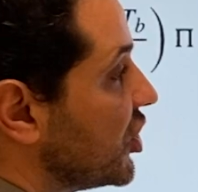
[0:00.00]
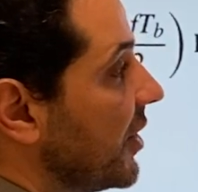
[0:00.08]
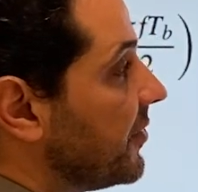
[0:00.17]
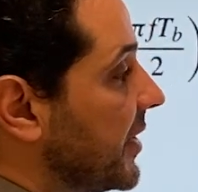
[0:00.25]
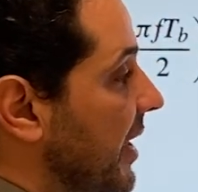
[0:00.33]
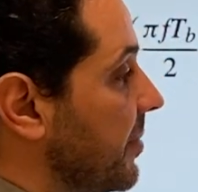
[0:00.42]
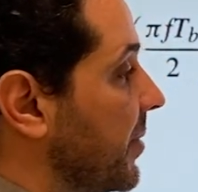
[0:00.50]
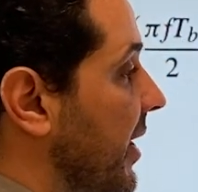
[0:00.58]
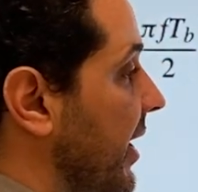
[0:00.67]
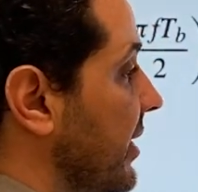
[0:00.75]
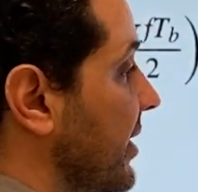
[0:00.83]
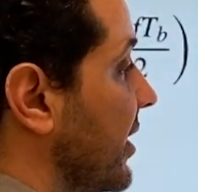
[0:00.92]
shift up,
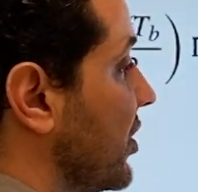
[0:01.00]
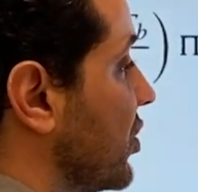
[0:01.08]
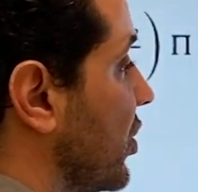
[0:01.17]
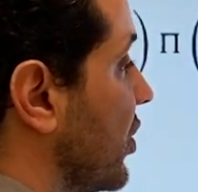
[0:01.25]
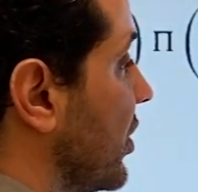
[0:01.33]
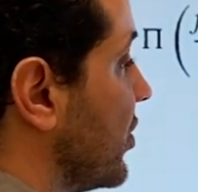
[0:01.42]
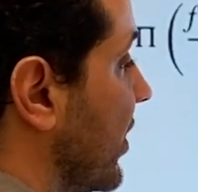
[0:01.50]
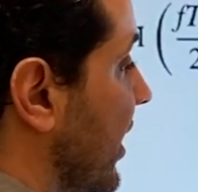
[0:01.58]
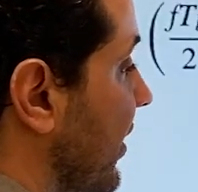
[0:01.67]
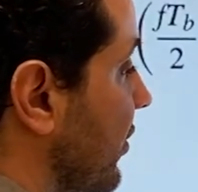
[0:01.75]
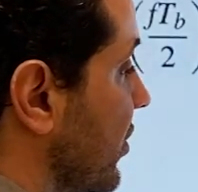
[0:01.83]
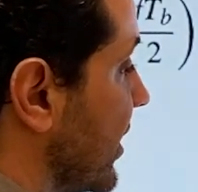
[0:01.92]
right? So it will
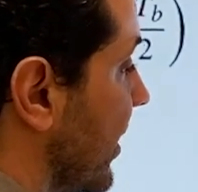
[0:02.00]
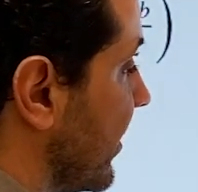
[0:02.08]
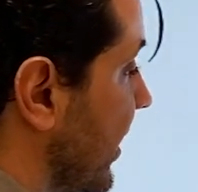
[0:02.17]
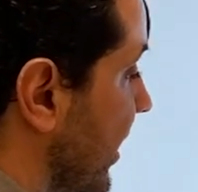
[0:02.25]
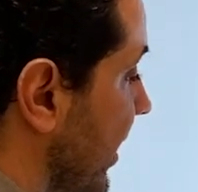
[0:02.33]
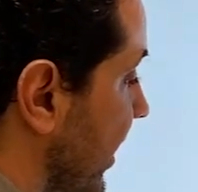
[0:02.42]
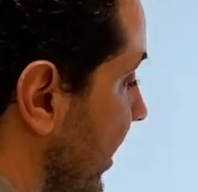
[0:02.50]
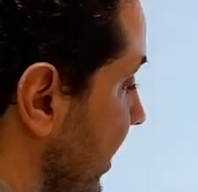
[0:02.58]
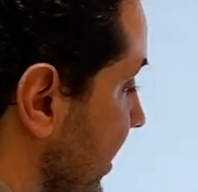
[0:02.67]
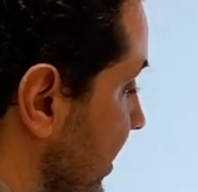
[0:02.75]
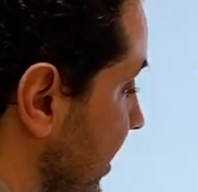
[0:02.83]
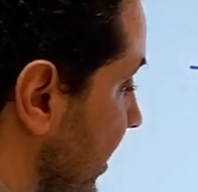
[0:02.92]
give you something like
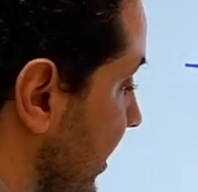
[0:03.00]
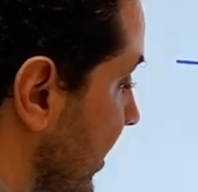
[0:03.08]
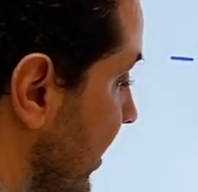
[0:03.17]
this.